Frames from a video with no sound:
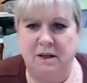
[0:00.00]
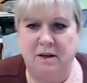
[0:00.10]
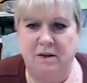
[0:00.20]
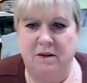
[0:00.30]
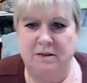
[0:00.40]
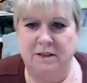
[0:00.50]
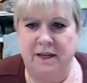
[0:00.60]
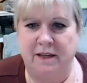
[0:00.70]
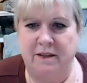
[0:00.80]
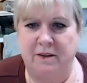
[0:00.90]
Oh,
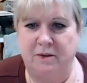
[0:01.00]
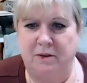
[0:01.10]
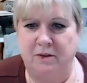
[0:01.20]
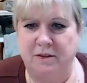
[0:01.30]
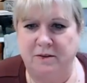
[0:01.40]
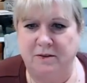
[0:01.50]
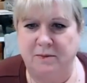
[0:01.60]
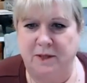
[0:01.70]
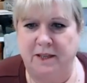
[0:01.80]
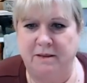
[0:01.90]
thank you. You're so
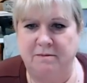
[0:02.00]
sweet.